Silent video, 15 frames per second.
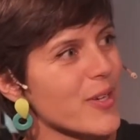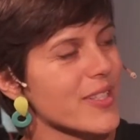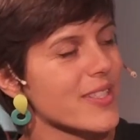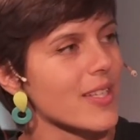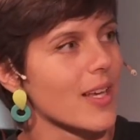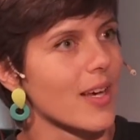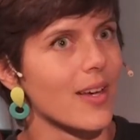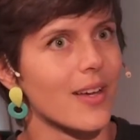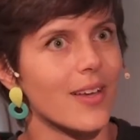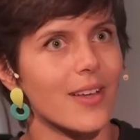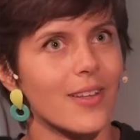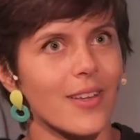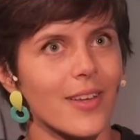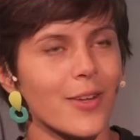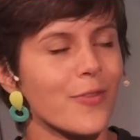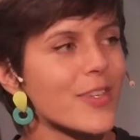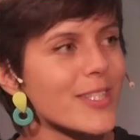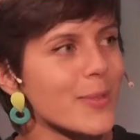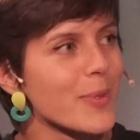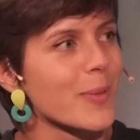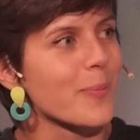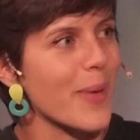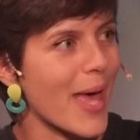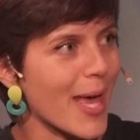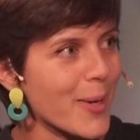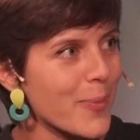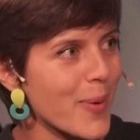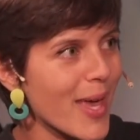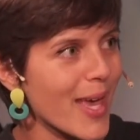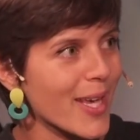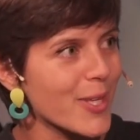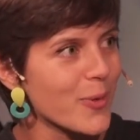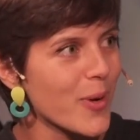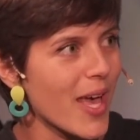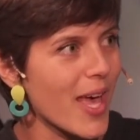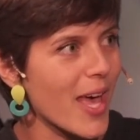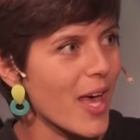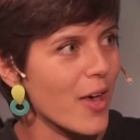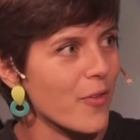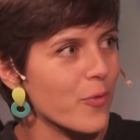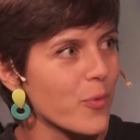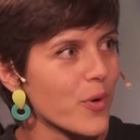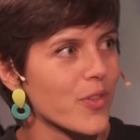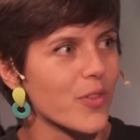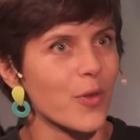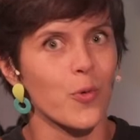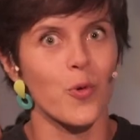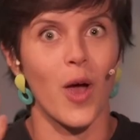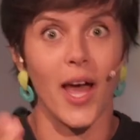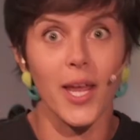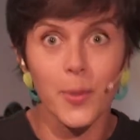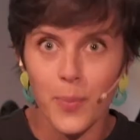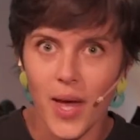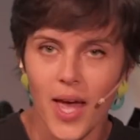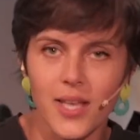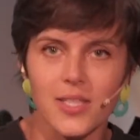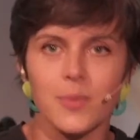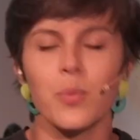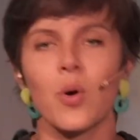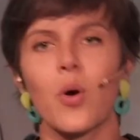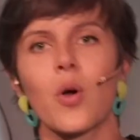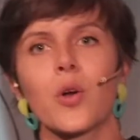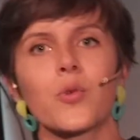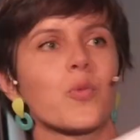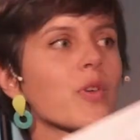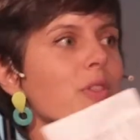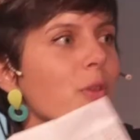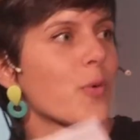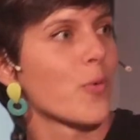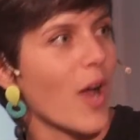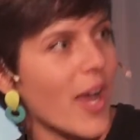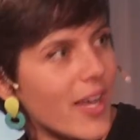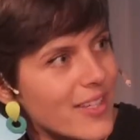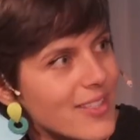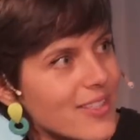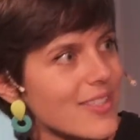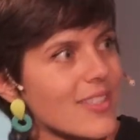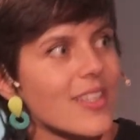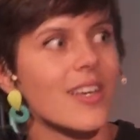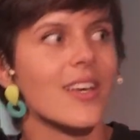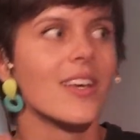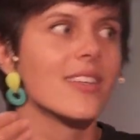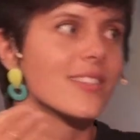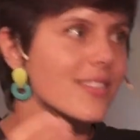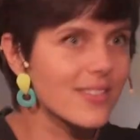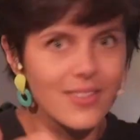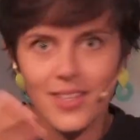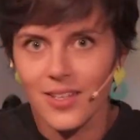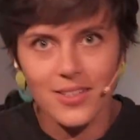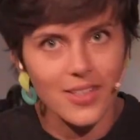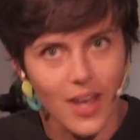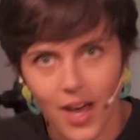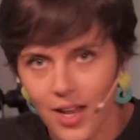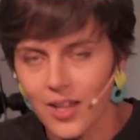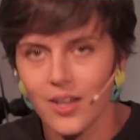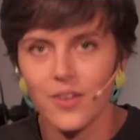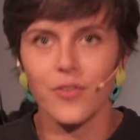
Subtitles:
It's a invisible backpack you have with the right passport, with the right skin color,